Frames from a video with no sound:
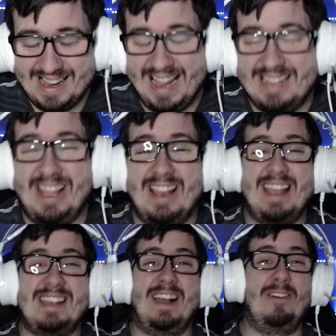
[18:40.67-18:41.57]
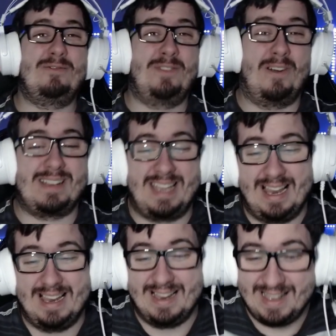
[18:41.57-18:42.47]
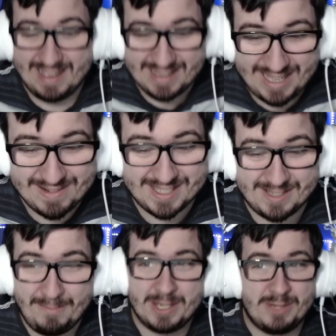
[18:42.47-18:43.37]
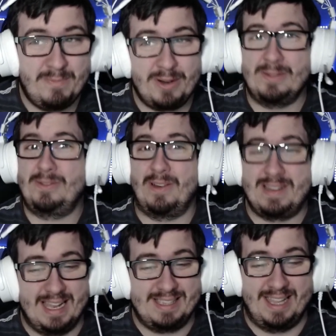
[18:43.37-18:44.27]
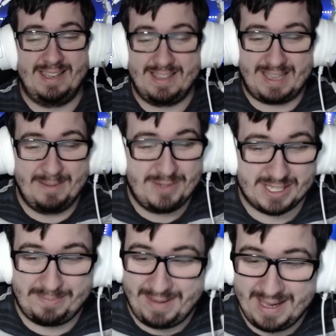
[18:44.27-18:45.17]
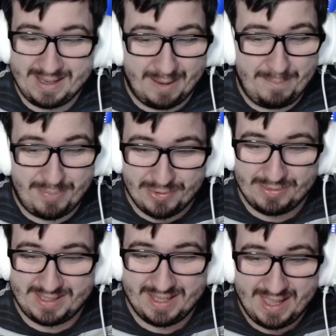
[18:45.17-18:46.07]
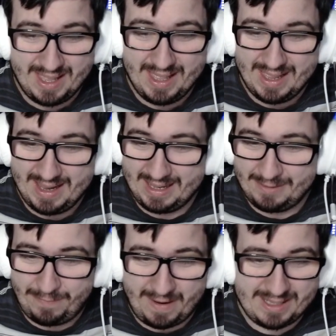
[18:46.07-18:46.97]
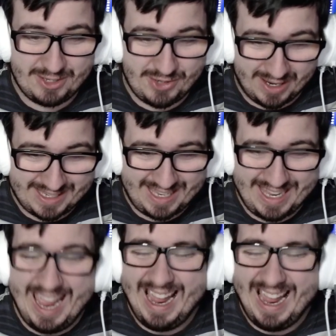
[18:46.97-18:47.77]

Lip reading: And I like how Thorkell, there is so much more to Thorkell than him just being a brute and fight the junkie.